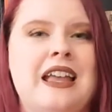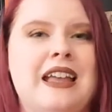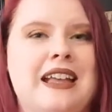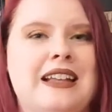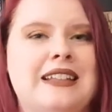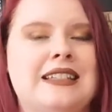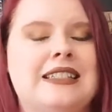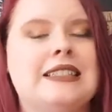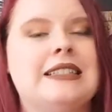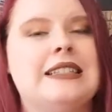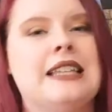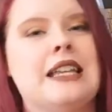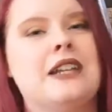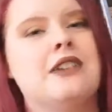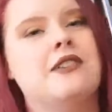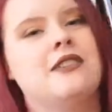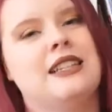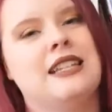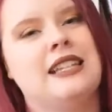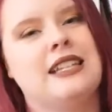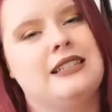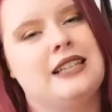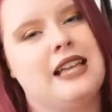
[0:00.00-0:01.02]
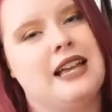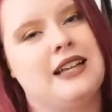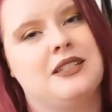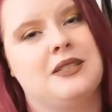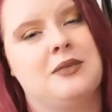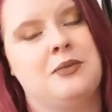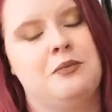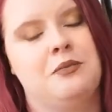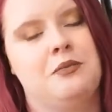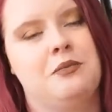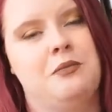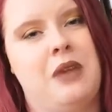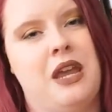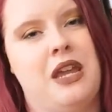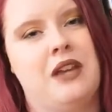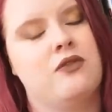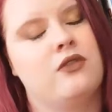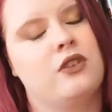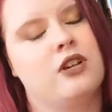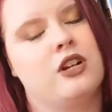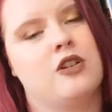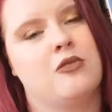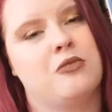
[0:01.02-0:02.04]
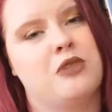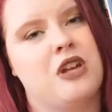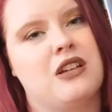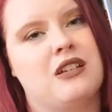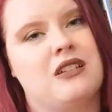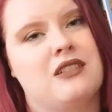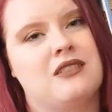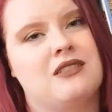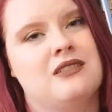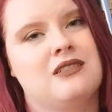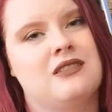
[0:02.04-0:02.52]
it's literally less bang for your buck.